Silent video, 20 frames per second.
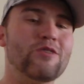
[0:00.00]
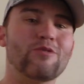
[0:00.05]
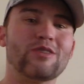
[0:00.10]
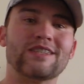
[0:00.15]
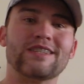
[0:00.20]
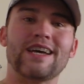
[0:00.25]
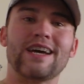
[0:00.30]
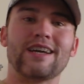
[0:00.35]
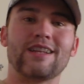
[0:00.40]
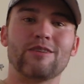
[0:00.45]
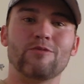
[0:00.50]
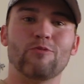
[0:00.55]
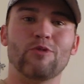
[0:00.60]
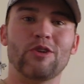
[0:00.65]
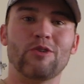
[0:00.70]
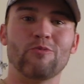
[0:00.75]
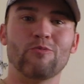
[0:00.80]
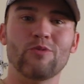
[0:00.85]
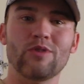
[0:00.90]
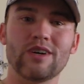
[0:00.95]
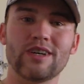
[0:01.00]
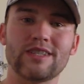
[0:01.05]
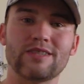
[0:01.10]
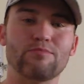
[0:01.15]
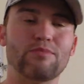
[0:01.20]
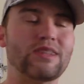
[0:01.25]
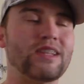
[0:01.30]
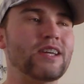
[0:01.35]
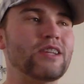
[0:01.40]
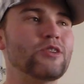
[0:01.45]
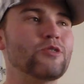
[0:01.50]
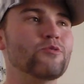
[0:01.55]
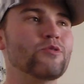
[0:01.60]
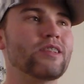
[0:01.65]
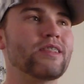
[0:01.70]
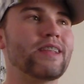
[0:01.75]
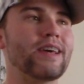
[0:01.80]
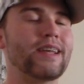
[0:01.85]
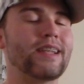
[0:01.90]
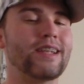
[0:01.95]
know exactly what it was, but they knew
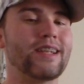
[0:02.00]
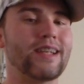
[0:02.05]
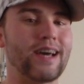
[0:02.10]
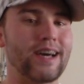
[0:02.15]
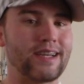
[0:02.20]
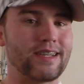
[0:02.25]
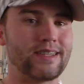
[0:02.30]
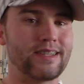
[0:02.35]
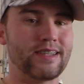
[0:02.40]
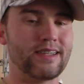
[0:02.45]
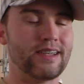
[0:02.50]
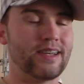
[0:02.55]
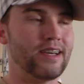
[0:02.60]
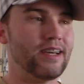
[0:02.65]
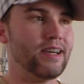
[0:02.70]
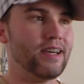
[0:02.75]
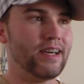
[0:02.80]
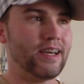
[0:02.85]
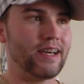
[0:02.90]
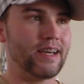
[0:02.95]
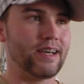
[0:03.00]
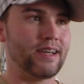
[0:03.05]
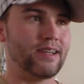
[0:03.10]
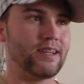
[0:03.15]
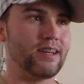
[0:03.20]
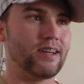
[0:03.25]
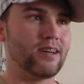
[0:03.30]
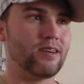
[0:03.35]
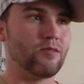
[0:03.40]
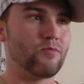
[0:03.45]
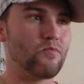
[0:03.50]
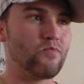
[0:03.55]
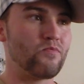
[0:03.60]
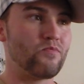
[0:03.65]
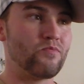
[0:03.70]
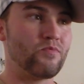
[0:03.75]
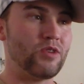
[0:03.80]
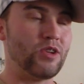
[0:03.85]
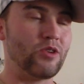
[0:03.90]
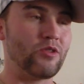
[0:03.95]
that they liked it. And
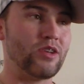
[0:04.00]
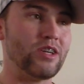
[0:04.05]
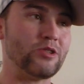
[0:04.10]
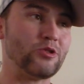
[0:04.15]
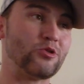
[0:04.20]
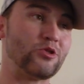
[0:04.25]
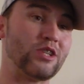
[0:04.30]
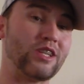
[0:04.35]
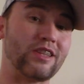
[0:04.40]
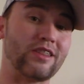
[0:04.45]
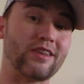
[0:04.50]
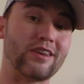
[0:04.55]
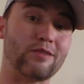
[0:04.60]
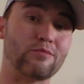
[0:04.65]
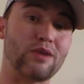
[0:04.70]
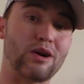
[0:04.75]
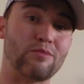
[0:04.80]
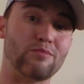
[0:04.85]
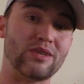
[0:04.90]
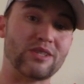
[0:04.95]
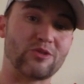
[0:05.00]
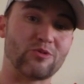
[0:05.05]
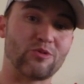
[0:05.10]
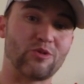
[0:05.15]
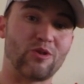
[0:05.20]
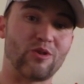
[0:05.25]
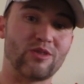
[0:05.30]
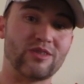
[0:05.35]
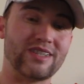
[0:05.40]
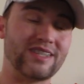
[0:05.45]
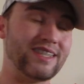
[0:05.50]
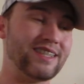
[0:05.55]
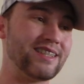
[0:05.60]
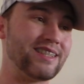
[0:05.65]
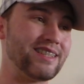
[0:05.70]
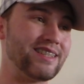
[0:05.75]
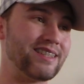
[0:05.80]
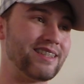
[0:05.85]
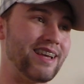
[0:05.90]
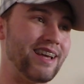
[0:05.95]
the interesting thing about muscle cars
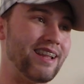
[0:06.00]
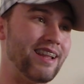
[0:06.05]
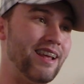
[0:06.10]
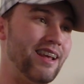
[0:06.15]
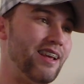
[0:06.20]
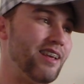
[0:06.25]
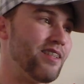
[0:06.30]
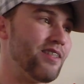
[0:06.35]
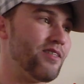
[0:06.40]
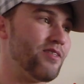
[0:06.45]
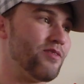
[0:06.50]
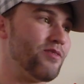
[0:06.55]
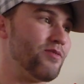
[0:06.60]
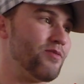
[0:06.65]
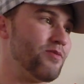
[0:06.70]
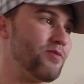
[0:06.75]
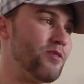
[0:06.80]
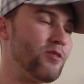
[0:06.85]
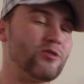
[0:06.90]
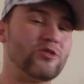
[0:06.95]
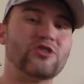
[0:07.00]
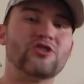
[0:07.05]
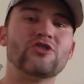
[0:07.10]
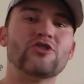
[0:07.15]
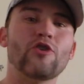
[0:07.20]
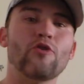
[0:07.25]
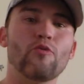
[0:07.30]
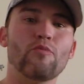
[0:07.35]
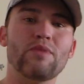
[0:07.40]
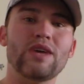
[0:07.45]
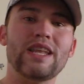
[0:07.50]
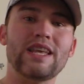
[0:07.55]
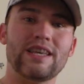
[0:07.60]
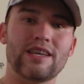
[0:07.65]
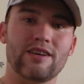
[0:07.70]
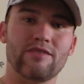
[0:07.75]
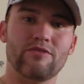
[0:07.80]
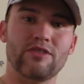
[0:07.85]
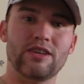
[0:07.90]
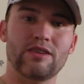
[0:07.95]
is that there's so
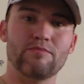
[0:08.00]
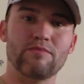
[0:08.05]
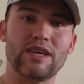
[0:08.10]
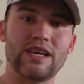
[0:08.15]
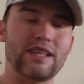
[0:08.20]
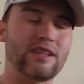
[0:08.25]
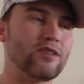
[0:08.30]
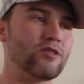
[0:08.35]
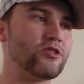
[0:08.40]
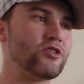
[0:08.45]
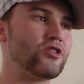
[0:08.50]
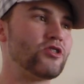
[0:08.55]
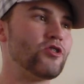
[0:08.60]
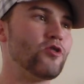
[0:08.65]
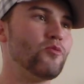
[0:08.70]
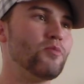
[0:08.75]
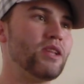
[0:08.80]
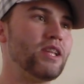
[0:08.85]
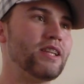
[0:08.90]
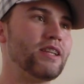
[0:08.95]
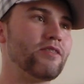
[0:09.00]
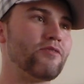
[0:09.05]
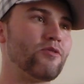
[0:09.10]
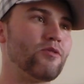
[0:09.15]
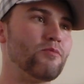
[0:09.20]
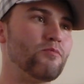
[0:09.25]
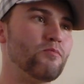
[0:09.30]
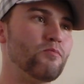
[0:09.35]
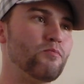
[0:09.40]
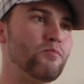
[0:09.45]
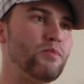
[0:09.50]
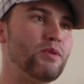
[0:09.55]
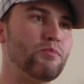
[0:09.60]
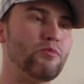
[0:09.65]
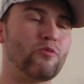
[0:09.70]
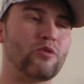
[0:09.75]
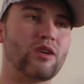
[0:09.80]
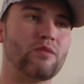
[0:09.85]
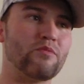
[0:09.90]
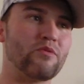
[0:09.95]
many of them, and there's so many different
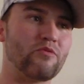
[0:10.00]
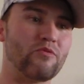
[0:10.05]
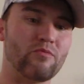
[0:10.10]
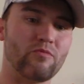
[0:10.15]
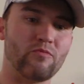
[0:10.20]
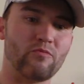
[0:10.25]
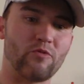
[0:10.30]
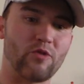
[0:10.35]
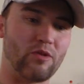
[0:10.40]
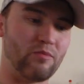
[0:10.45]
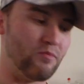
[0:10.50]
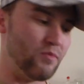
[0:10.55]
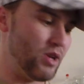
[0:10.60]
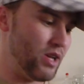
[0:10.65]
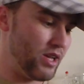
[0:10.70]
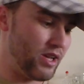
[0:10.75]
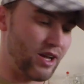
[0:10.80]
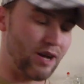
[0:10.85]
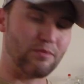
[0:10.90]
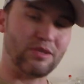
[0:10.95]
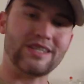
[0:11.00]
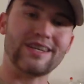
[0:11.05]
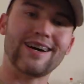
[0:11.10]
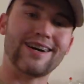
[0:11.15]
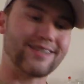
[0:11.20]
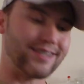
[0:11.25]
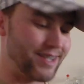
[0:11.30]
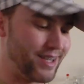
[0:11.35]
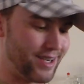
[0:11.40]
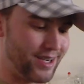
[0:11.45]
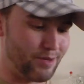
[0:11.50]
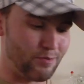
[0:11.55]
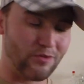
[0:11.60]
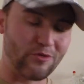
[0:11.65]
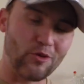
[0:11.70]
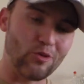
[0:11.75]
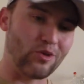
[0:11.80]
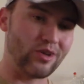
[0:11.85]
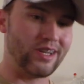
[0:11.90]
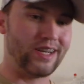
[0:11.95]
people coming from. I'm a Dodge guy, I'm a
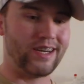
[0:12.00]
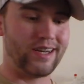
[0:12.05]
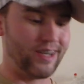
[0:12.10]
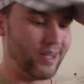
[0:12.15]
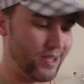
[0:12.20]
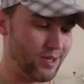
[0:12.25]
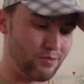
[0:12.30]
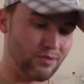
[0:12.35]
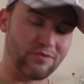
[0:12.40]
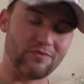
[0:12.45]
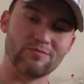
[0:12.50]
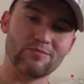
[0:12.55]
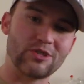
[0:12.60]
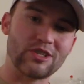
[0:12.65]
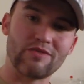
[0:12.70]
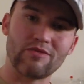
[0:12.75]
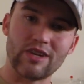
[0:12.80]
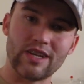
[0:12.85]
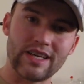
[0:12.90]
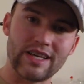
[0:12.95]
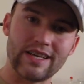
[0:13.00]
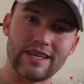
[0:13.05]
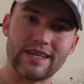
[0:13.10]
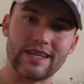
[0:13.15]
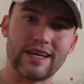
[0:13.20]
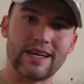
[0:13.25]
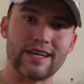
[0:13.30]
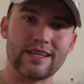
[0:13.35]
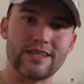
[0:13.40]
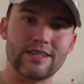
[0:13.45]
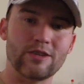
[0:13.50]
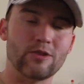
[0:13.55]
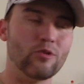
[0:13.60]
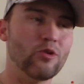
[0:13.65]
Ford guy, I'm a Chevrolet guy.